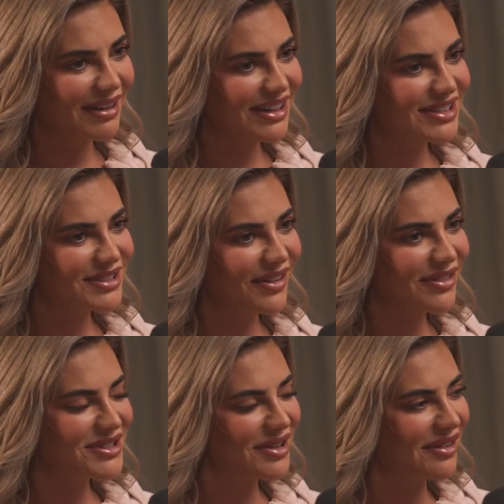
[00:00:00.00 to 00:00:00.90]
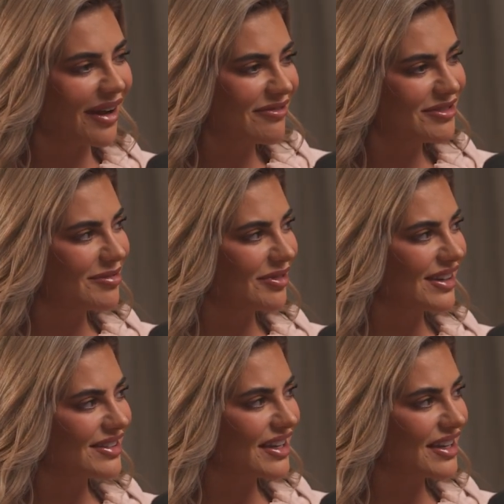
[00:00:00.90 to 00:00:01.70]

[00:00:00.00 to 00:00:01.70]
But I just felt so comfortable. And it's